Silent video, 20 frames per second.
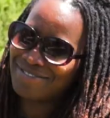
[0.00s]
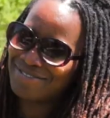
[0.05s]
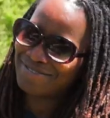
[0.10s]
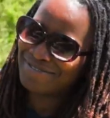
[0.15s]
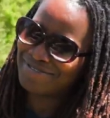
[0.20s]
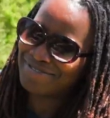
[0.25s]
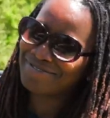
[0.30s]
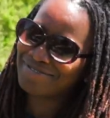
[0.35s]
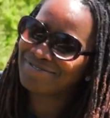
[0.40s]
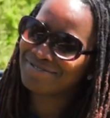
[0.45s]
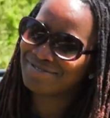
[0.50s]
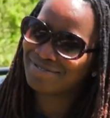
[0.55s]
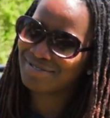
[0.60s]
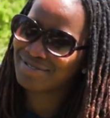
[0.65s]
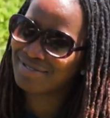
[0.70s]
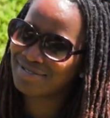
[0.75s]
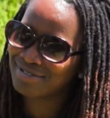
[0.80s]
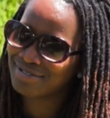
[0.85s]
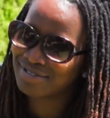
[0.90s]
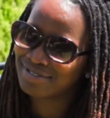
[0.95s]
got to have fun
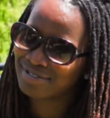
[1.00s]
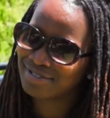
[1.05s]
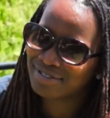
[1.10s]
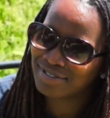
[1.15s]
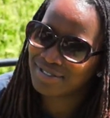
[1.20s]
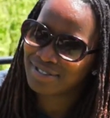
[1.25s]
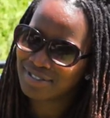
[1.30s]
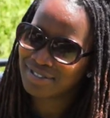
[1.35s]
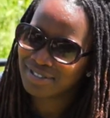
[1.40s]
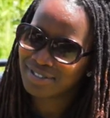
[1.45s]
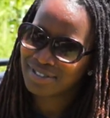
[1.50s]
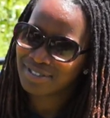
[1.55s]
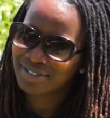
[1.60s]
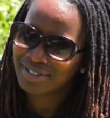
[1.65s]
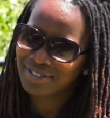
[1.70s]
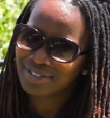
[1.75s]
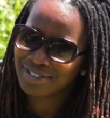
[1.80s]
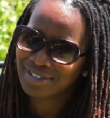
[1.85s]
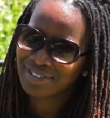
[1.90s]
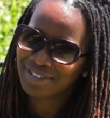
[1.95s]
out of mm -hmm. life, you know,
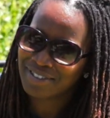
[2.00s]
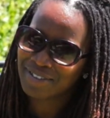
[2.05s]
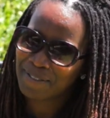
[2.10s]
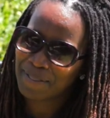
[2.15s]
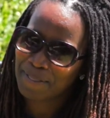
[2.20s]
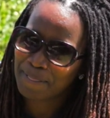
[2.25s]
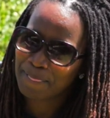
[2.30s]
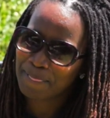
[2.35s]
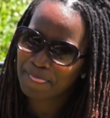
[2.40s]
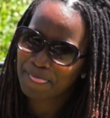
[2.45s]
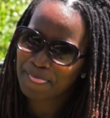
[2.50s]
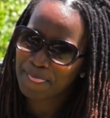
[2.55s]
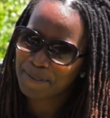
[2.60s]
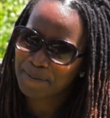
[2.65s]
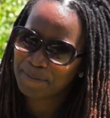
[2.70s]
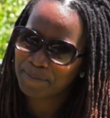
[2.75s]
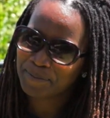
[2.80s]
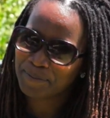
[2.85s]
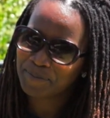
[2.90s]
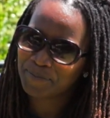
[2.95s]
so that's what I
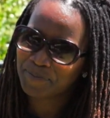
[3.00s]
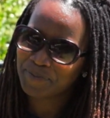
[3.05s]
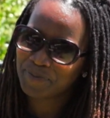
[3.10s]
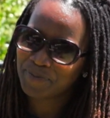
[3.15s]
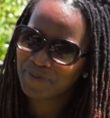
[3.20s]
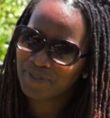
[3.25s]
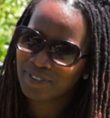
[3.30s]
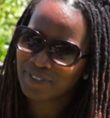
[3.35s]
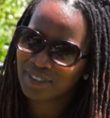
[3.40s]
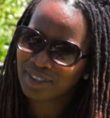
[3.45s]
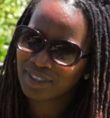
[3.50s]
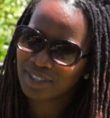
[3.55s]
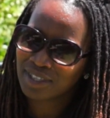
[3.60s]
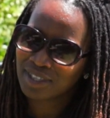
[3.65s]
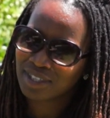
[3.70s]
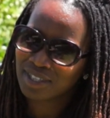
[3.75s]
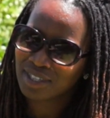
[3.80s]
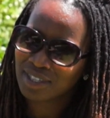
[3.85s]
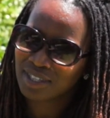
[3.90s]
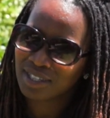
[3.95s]
try to keep it
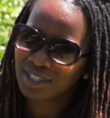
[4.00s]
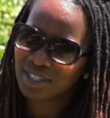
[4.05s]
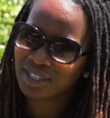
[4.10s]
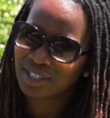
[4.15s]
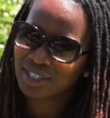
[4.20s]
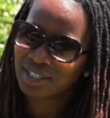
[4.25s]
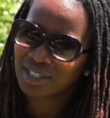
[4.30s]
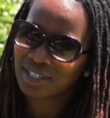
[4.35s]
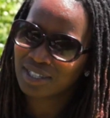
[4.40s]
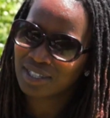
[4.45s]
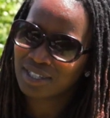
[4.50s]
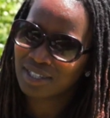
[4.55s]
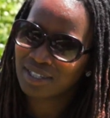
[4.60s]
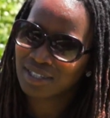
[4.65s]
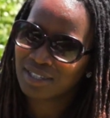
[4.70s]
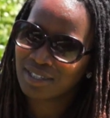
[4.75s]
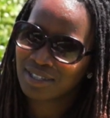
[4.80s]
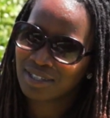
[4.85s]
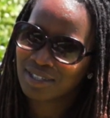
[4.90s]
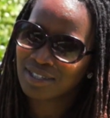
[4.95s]
soulful, keep it real, and
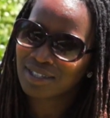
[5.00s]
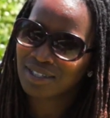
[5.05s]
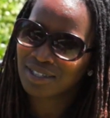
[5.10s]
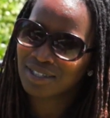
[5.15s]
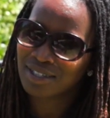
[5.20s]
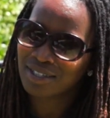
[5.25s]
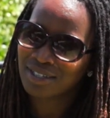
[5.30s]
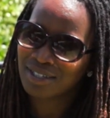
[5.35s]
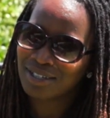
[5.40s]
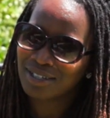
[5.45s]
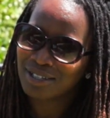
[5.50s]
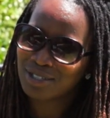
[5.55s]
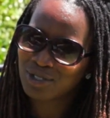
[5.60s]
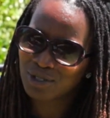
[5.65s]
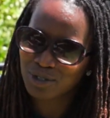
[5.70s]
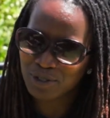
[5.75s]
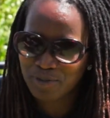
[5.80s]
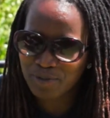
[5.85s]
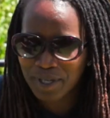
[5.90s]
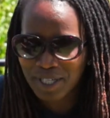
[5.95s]
yeah.
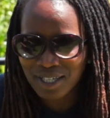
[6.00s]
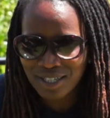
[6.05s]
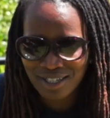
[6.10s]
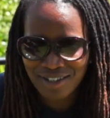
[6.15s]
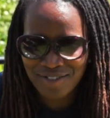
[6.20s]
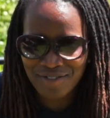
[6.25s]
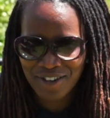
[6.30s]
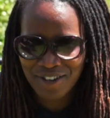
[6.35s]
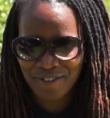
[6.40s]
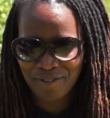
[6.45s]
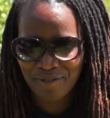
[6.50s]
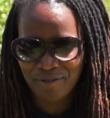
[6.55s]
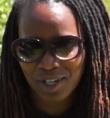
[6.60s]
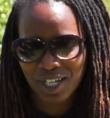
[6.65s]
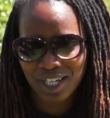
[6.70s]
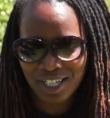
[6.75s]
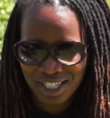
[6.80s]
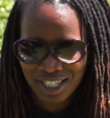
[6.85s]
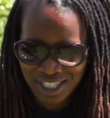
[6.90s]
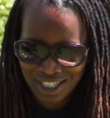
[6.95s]
So speaking of your
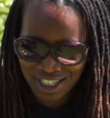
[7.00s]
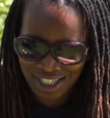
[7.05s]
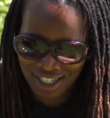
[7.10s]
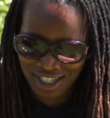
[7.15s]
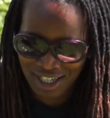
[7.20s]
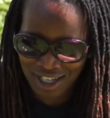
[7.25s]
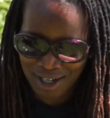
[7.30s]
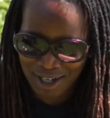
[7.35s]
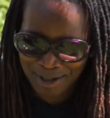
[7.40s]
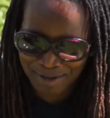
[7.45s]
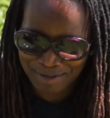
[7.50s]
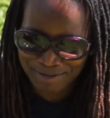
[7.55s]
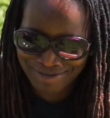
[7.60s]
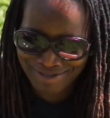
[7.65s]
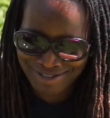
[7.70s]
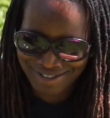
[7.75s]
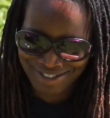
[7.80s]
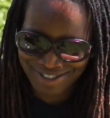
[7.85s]
fun, um,